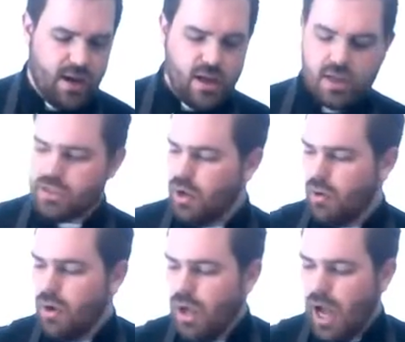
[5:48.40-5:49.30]
So
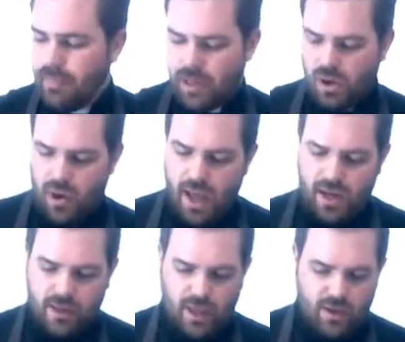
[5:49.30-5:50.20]
I'm going to go ahead
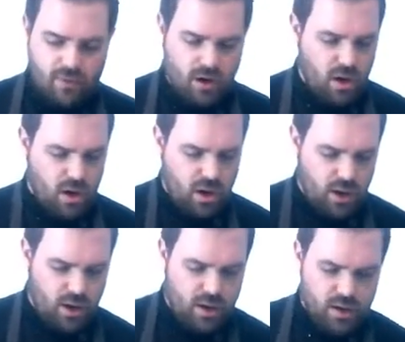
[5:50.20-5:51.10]
and give
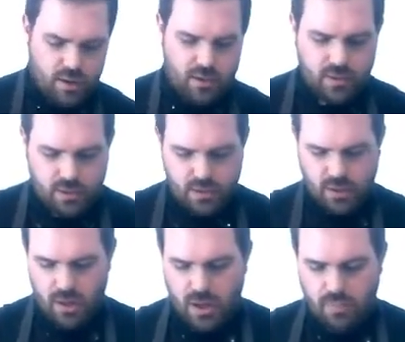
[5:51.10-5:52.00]
our
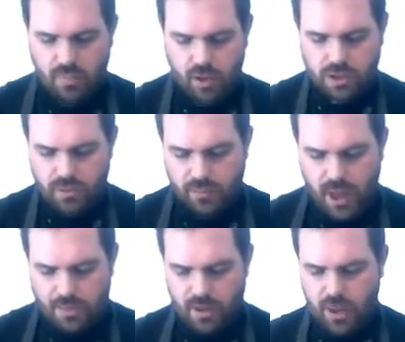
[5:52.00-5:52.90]
parchment
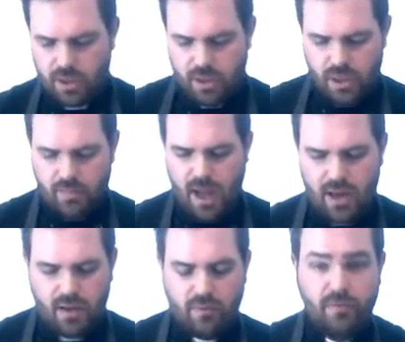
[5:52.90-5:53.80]
paper a good amount
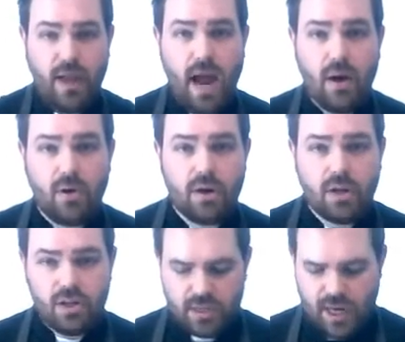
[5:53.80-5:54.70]
of flour, a
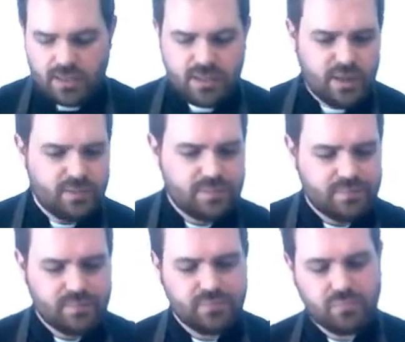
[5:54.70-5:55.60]
good dusting,
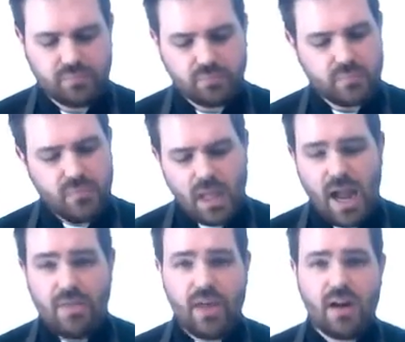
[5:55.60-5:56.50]

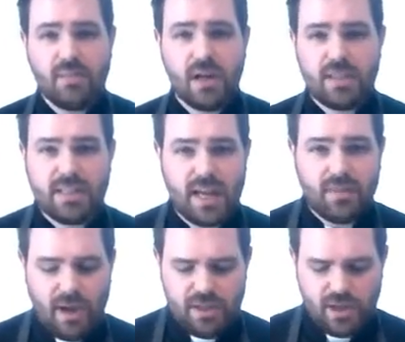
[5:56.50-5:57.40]
and then I'm going to take
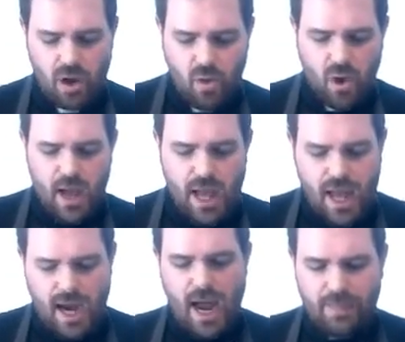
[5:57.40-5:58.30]
my dough,
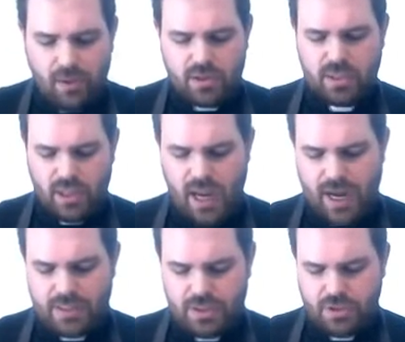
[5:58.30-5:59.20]
and I personally
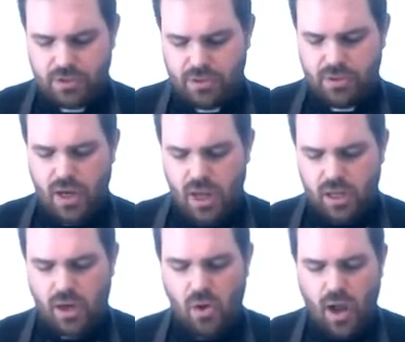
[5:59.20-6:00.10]
like to
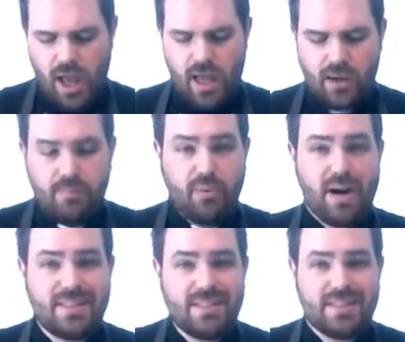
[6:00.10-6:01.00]
go ahead and
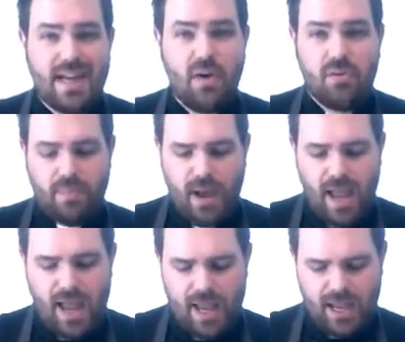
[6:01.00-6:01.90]
press this out with my
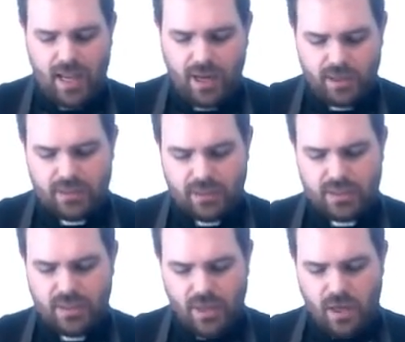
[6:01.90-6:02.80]

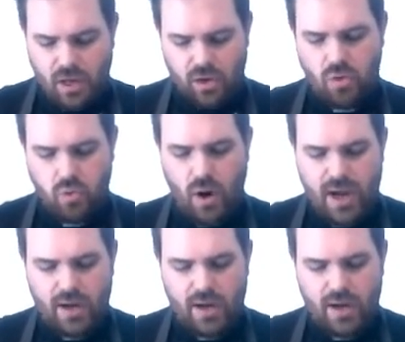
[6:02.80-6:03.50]
hands quite a